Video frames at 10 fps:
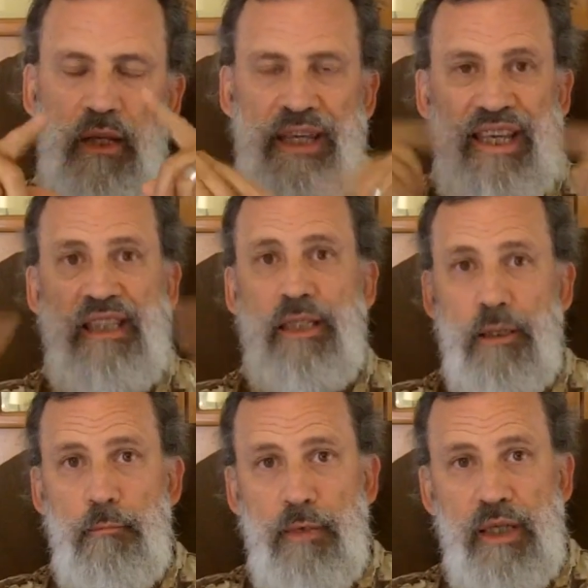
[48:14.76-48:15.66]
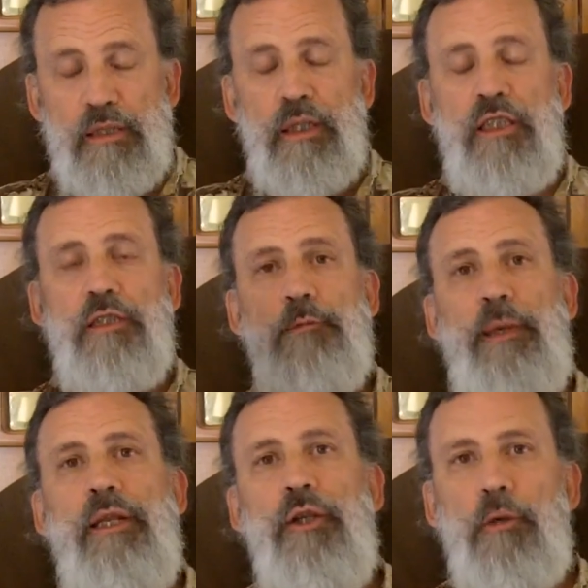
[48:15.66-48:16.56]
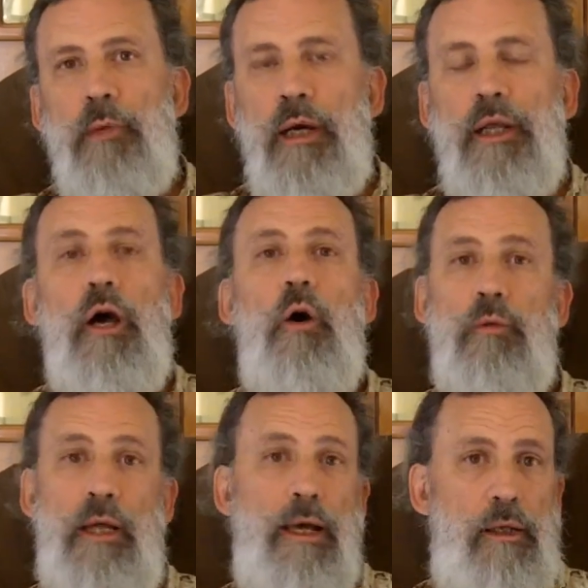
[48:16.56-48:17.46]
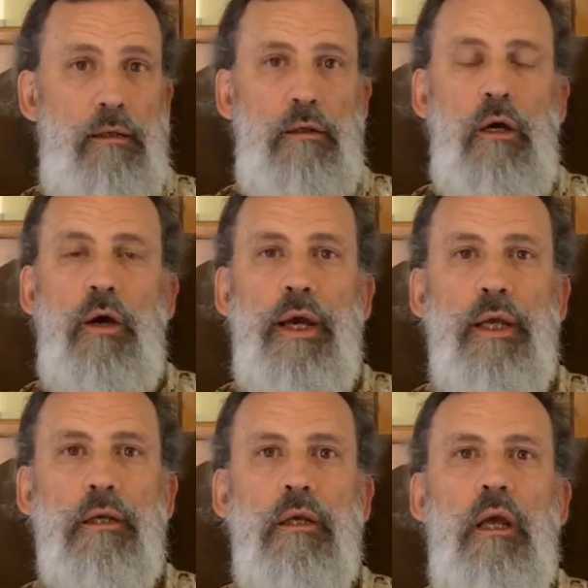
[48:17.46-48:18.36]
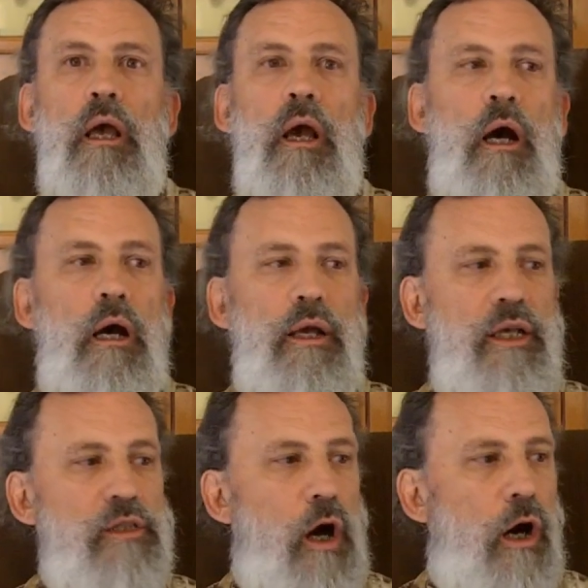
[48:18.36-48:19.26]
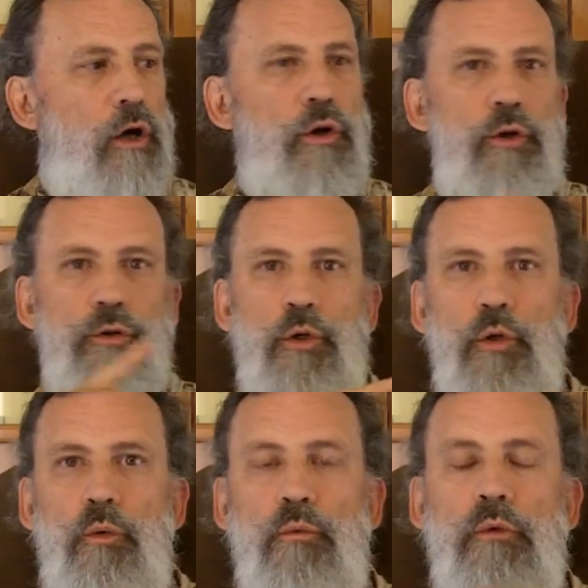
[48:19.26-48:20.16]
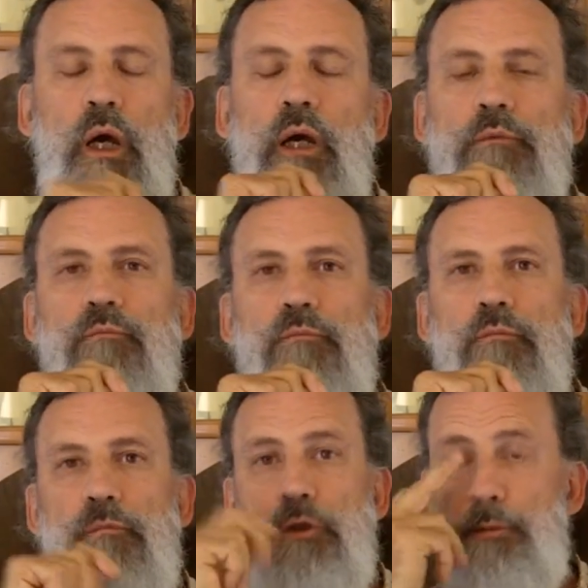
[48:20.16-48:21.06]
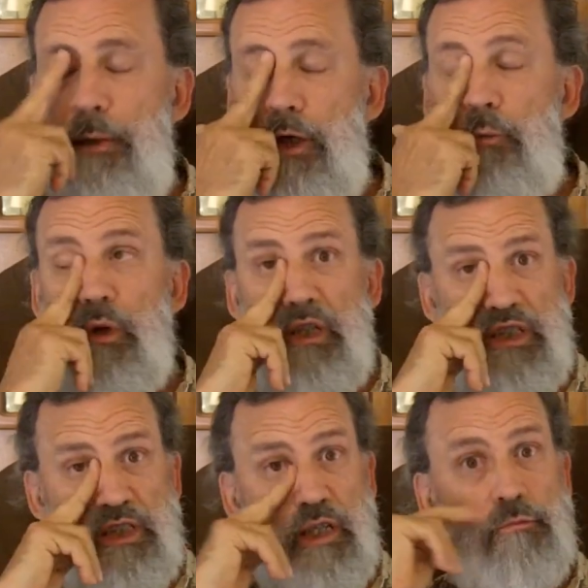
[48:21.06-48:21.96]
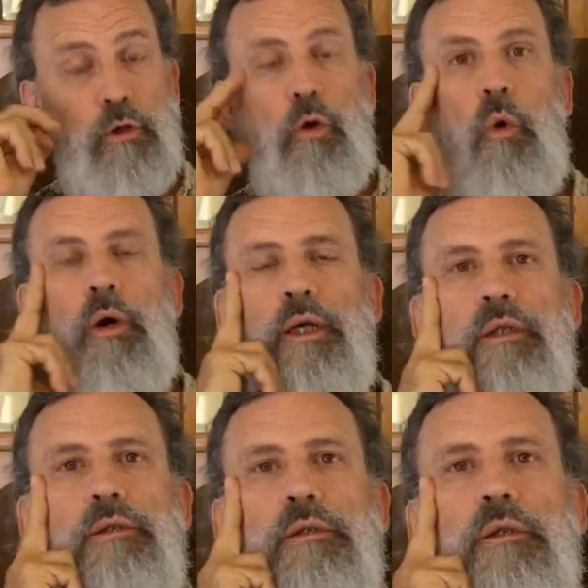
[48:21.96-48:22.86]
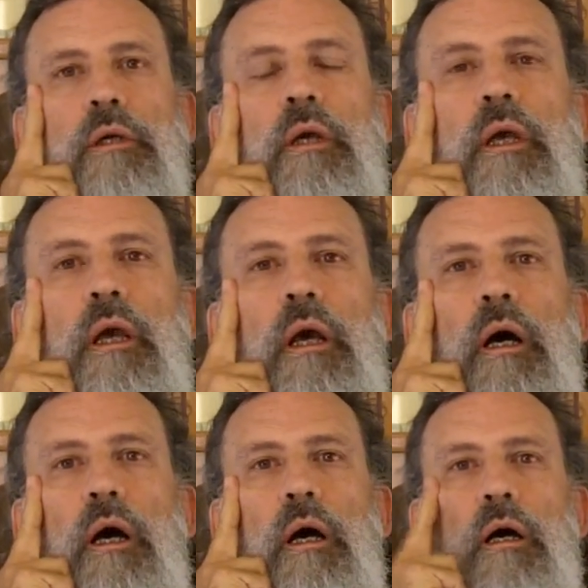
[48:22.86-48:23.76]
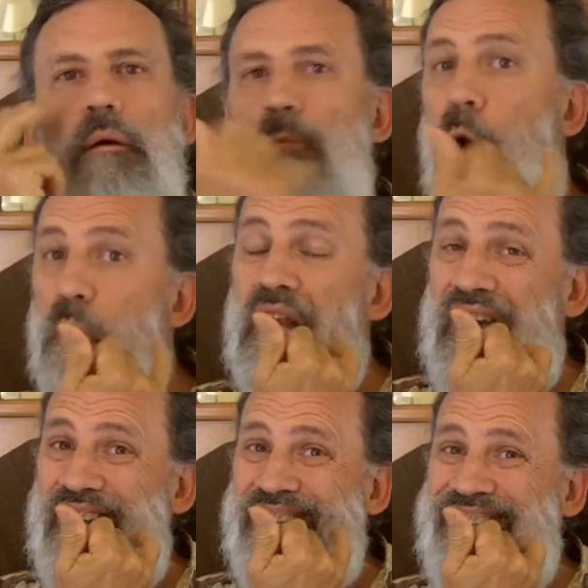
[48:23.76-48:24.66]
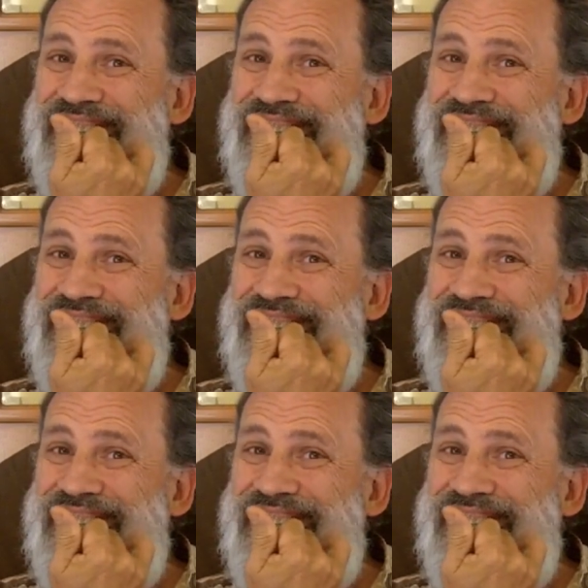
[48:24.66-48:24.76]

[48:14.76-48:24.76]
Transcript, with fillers: easy, easily spending your money online, all right? Uh, it's harder to um, spend one of these silver coins um, online.